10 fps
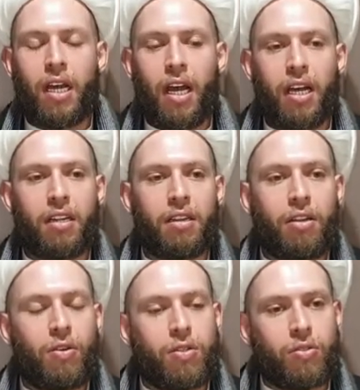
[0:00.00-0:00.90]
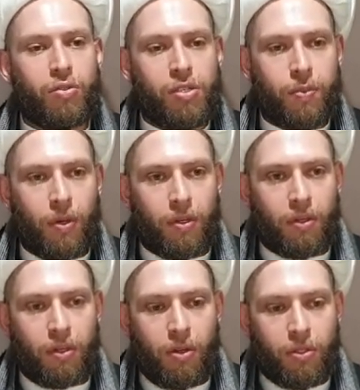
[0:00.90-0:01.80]
and those
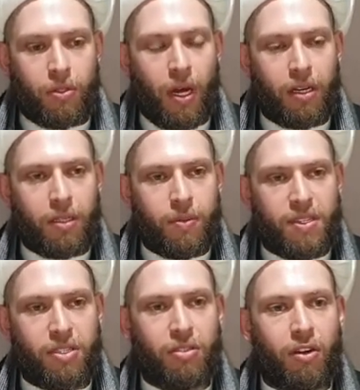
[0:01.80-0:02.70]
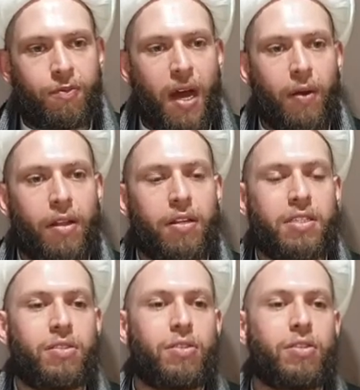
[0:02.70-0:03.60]
who are in position of power in the
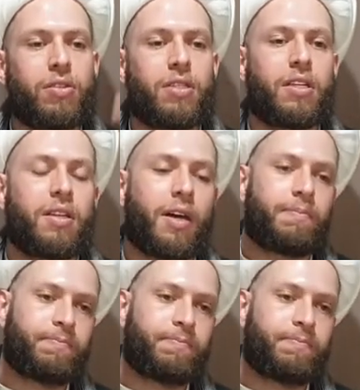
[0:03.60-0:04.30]
institution did that.